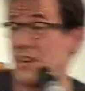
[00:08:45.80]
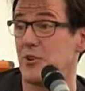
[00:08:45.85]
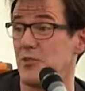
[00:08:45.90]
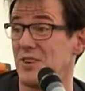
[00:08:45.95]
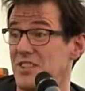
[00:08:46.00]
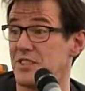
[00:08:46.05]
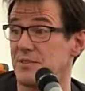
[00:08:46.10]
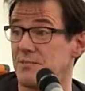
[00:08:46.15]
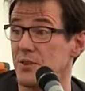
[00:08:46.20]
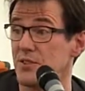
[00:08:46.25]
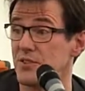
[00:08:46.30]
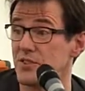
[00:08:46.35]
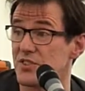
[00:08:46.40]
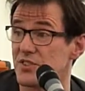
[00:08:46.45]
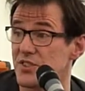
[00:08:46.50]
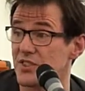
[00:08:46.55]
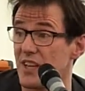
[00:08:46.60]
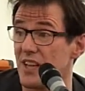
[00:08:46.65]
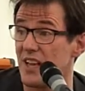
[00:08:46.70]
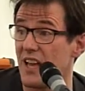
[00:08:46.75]

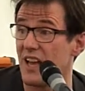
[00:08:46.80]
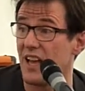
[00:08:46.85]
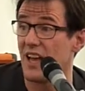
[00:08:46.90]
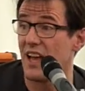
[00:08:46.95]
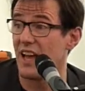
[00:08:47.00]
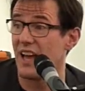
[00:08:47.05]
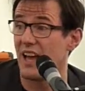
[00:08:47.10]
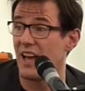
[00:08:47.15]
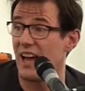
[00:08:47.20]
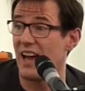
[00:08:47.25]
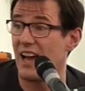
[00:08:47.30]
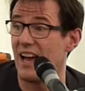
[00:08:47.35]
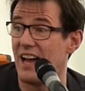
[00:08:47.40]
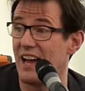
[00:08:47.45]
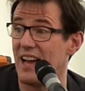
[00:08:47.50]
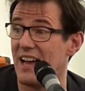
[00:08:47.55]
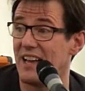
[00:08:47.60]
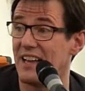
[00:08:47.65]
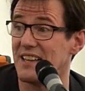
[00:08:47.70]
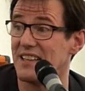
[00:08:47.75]
Christmas.
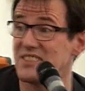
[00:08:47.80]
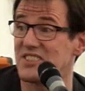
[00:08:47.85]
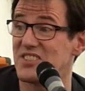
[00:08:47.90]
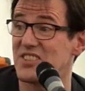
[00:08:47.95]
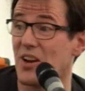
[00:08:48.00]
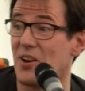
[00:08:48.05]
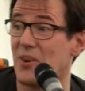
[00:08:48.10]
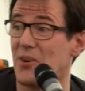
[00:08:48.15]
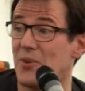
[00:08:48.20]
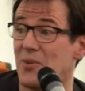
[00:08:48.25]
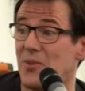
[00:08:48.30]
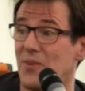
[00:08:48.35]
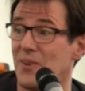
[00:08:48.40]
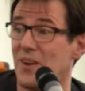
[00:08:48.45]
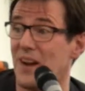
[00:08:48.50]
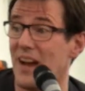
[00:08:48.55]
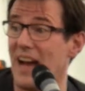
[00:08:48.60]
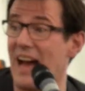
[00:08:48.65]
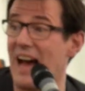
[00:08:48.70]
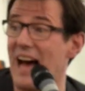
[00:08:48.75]
So
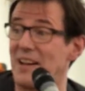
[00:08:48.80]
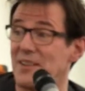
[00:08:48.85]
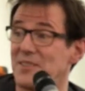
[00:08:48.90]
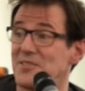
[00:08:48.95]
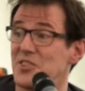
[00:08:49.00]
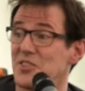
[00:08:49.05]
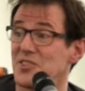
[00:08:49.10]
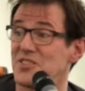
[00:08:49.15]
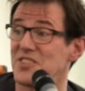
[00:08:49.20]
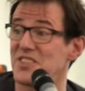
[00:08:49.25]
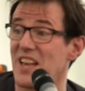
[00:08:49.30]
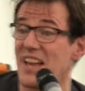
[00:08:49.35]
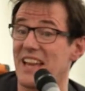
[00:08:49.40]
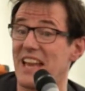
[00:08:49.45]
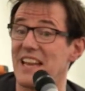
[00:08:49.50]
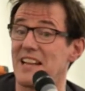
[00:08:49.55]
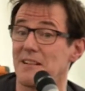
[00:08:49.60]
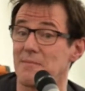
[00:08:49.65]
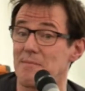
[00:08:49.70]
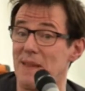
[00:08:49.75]
I'll just say
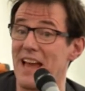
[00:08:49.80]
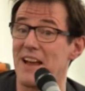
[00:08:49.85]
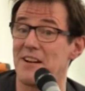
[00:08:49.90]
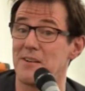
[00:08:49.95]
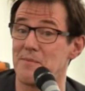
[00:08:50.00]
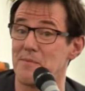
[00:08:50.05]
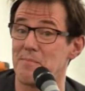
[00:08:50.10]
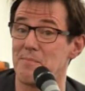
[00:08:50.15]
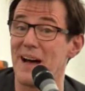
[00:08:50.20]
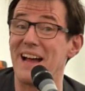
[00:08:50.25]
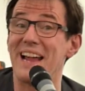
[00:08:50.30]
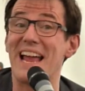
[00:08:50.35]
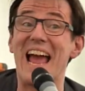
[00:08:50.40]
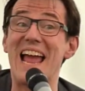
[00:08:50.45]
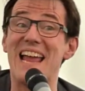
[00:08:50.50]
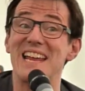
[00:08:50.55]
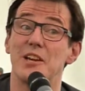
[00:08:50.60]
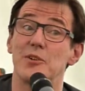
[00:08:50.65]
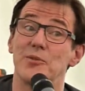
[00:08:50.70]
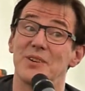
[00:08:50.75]
it'll be out by
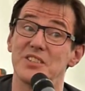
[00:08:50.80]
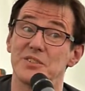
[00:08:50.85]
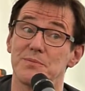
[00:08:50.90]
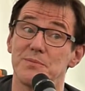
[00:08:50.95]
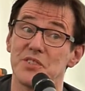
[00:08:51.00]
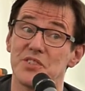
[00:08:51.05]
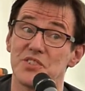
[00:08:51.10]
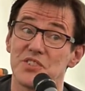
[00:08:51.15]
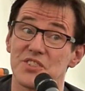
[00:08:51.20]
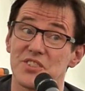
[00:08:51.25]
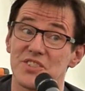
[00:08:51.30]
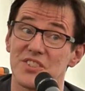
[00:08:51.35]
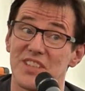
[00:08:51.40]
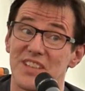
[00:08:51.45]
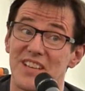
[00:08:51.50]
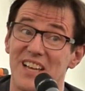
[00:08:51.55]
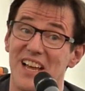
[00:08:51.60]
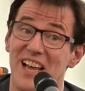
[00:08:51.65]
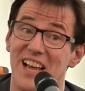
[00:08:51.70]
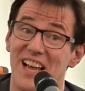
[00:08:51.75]
a Christmas.
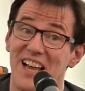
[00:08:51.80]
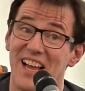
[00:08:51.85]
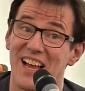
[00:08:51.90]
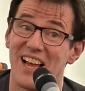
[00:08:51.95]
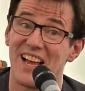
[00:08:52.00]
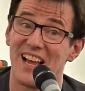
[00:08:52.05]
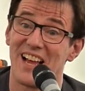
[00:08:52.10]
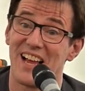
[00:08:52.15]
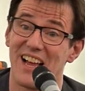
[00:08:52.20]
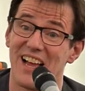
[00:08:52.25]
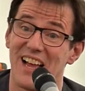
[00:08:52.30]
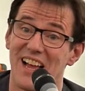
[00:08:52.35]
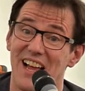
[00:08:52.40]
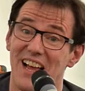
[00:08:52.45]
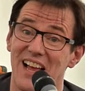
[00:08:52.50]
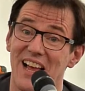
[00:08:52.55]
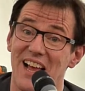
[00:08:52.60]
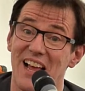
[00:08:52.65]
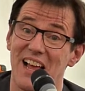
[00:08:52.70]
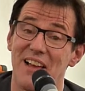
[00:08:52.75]

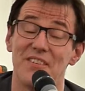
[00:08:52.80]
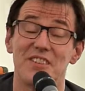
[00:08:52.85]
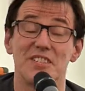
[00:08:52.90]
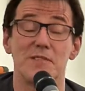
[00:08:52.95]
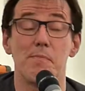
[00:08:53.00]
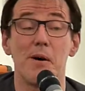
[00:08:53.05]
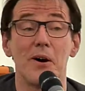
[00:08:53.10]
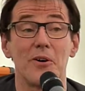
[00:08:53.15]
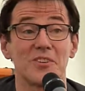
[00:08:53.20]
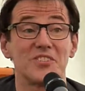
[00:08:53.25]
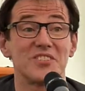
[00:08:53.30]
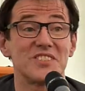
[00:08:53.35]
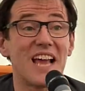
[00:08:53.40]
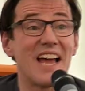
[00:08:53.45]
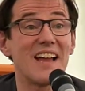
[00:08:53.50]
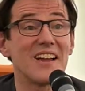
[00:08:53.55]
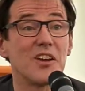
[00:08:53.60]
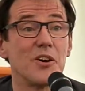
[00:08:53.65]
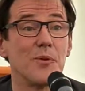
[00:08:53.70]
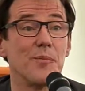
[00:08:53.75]
There's a box
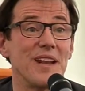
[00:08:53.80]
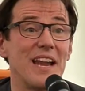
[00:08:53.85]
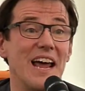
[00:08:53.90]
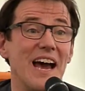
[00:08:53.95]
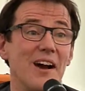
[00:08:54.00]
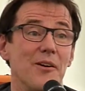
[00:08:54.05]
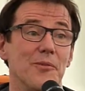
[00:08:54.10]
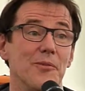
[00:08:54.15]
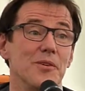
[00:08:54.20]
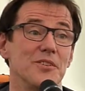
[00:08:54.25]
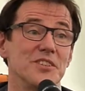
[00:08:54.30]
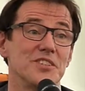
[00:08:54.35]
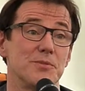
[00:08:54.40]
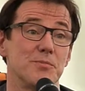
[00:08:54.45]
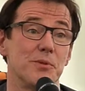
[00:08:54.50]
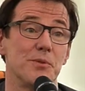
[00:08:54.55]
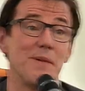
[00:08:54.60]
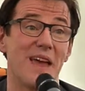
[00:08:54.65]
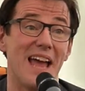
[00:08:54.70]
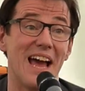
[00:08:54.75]
set coming out which
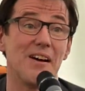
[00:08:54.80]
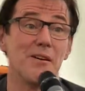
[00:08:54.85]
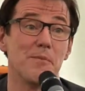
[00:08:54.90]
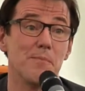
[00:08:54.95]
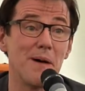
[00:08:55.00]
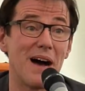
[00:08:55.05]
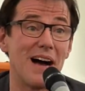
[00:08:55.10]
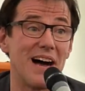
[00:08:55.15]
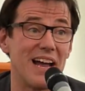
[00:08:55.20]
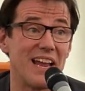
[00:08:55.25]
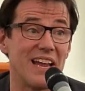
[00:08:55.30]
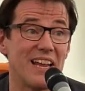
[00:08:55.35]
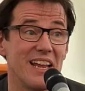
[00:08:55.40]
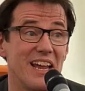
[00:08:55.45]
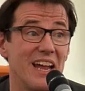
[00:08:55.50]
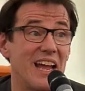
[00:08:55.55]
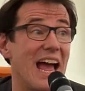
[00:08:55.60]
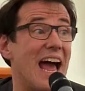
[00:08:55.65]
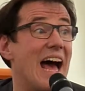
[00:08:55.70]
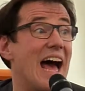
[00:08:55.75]
will be out by
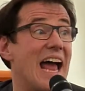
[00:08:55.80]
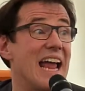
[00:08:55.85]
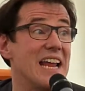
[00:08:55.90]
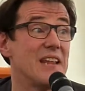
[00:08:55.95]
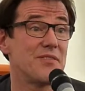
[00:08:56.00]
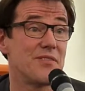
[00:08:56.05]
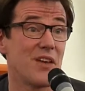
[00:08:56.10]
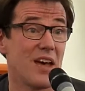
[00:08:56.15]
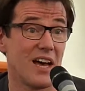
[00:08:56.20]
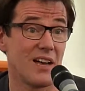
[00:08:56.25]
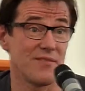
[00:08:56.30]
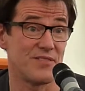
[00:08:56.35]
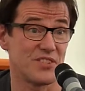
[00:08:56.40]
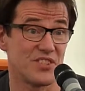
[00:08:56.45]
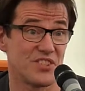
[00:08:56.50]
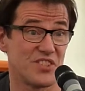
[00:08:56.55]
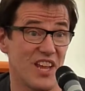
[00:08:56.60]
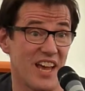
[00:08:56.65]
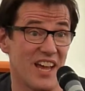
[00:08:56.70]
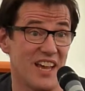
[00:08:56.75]
a
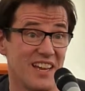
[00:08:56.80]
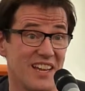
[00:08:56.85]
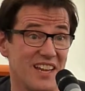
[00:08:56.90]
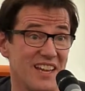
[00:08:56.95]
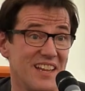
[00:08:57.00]
Father's Day.